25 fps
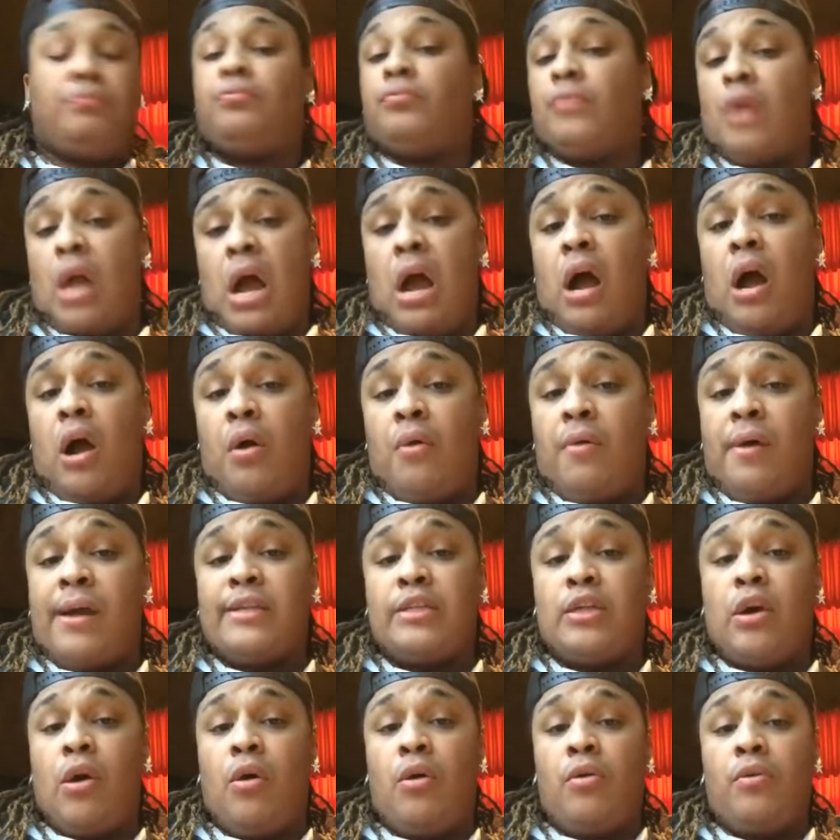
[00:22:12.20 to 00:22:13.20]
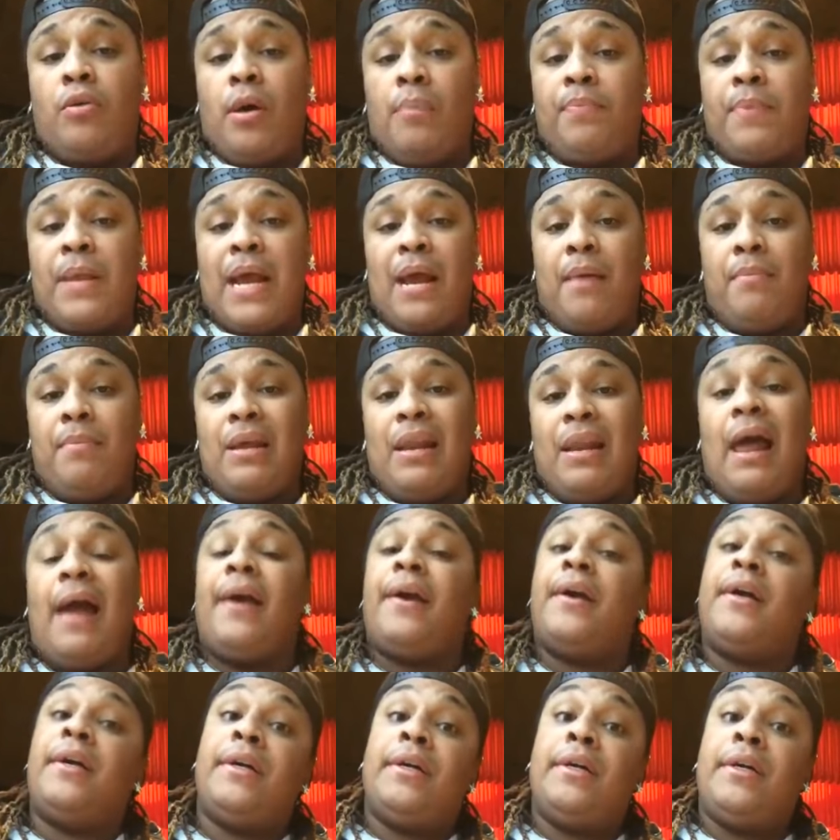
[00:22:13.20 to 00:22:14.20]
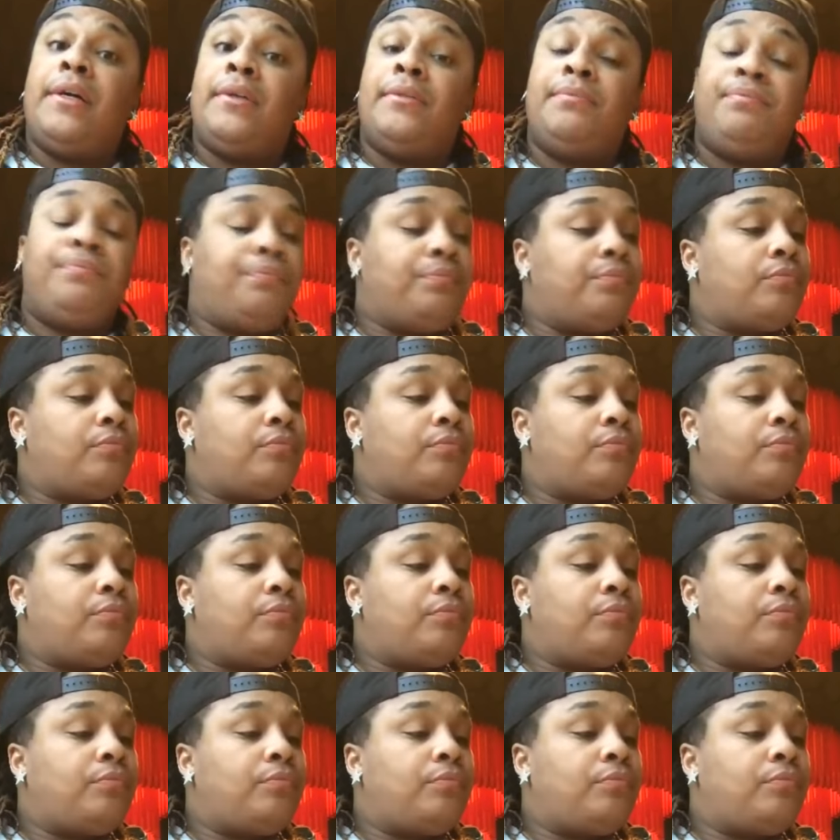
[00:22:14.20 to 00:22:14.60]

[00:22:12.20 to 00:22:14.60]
I always go on up there and be like, um,